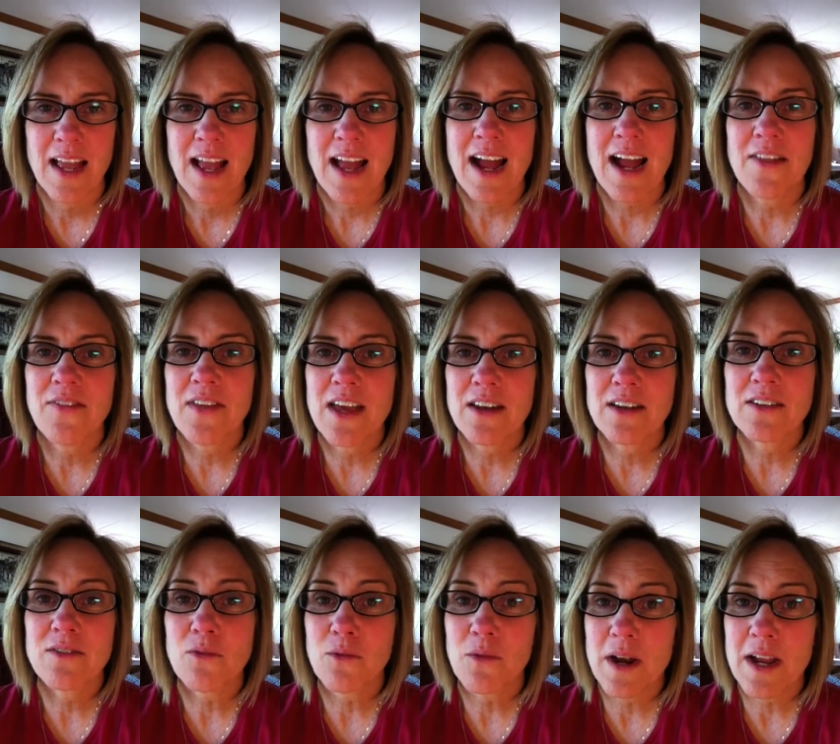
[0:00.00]
And
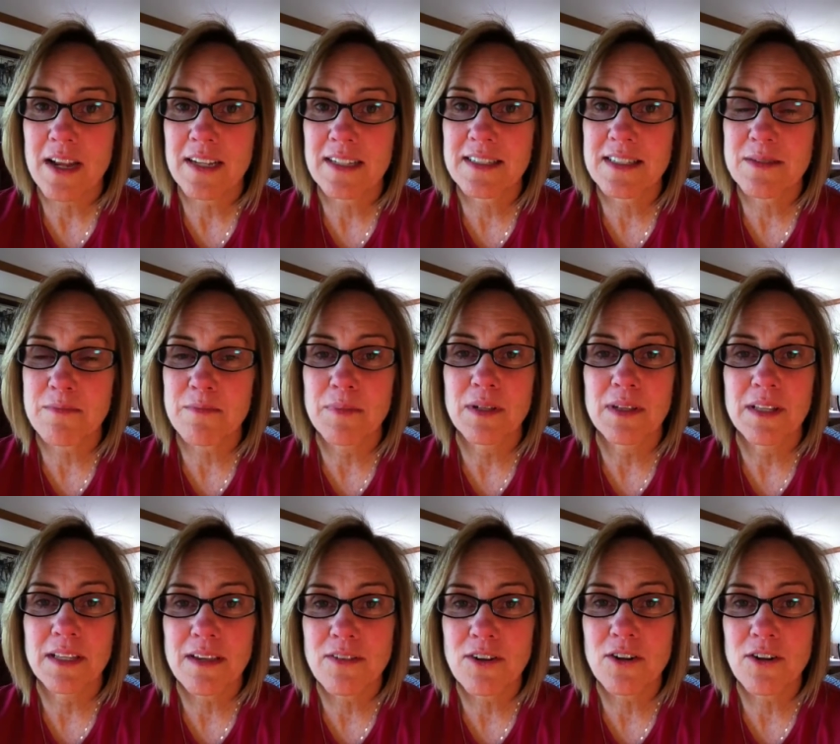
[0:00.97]
then reds,
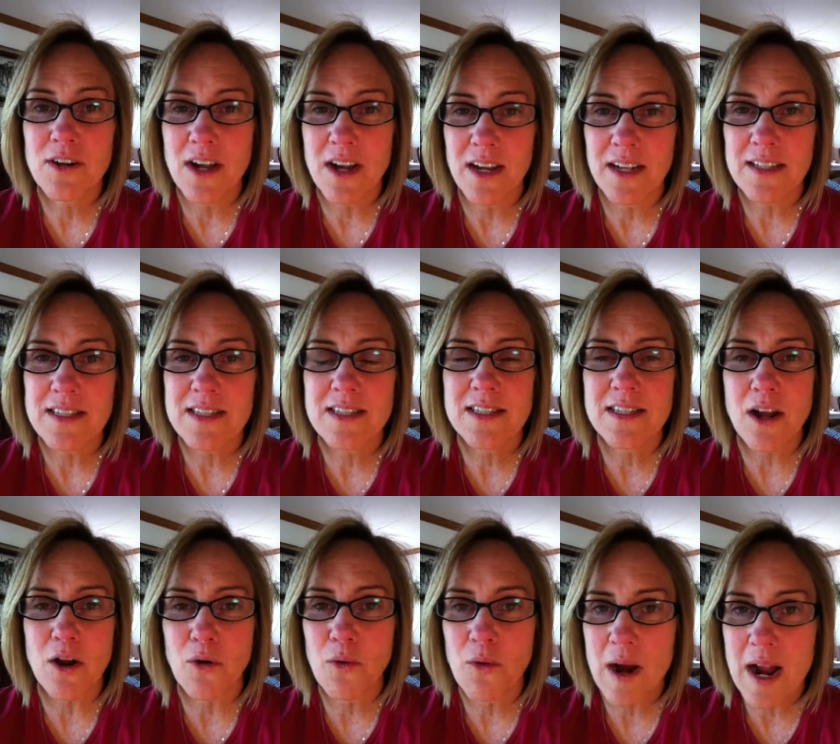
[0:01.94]
believe it or not,
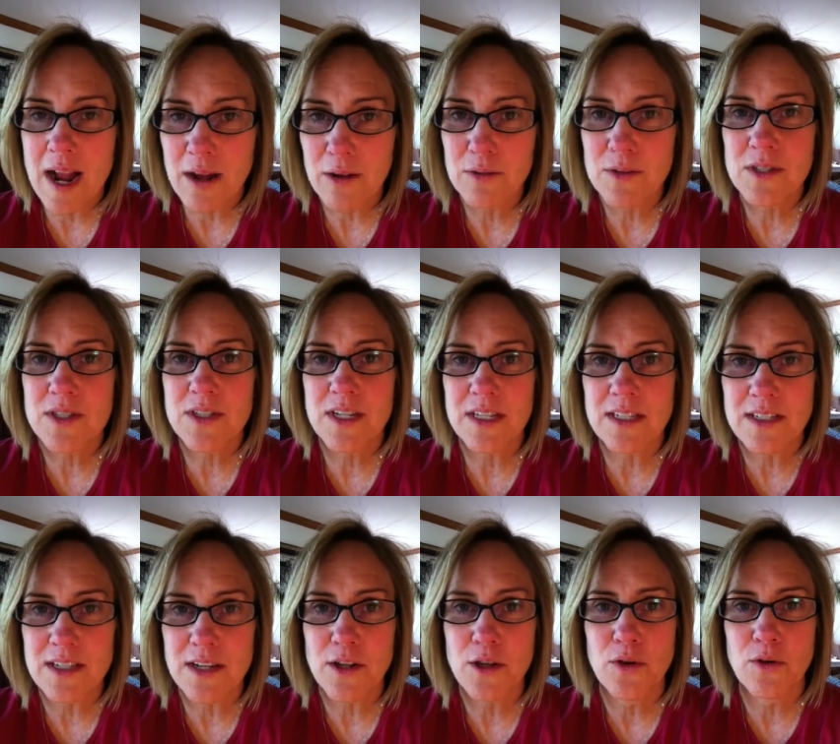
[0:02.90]
around
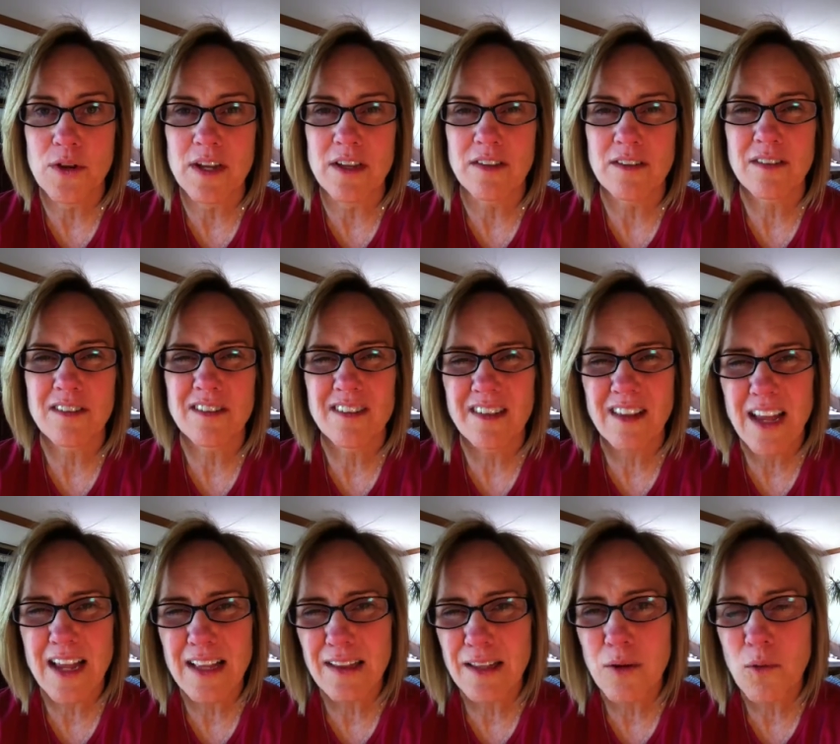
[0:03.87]
60 degrees,
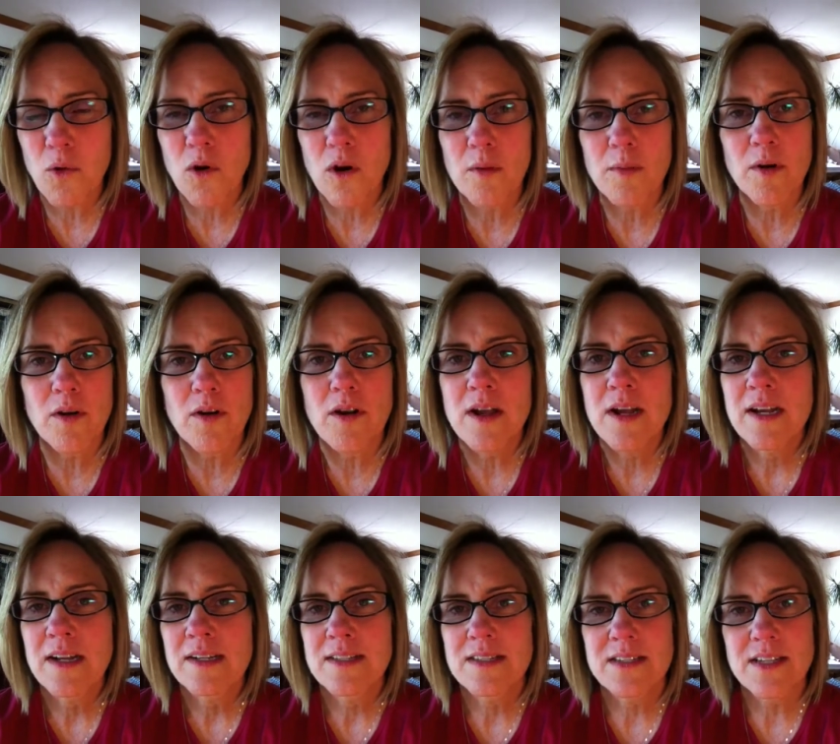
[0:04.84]
slightly warmer,
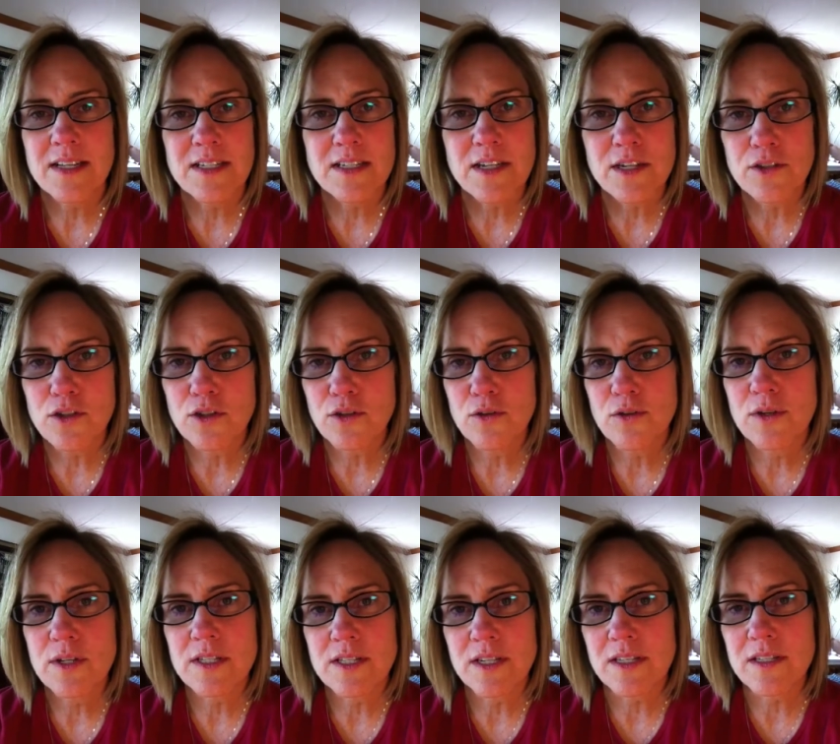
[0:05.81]
62
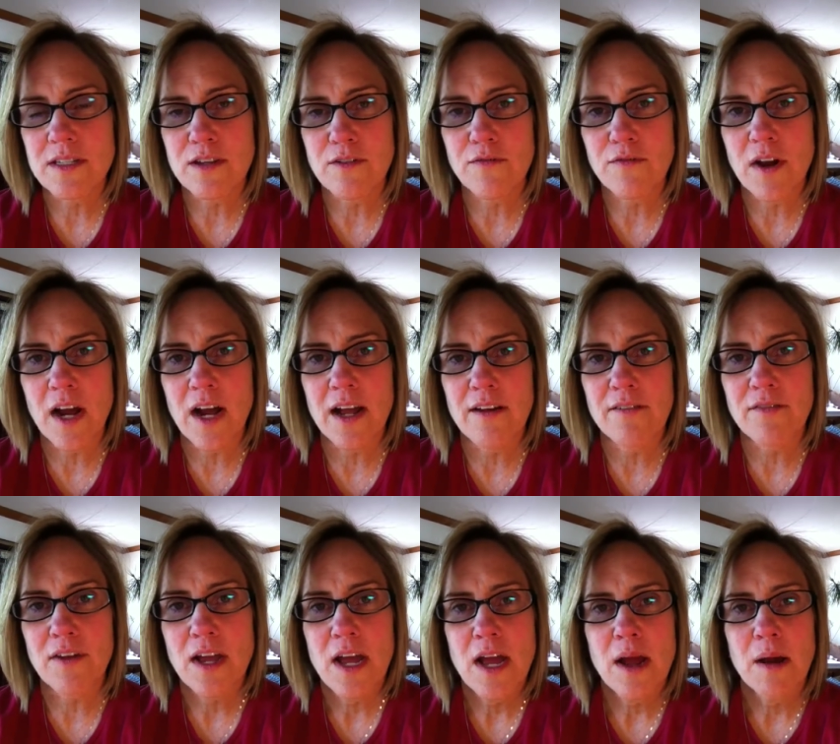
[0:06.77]
to 65.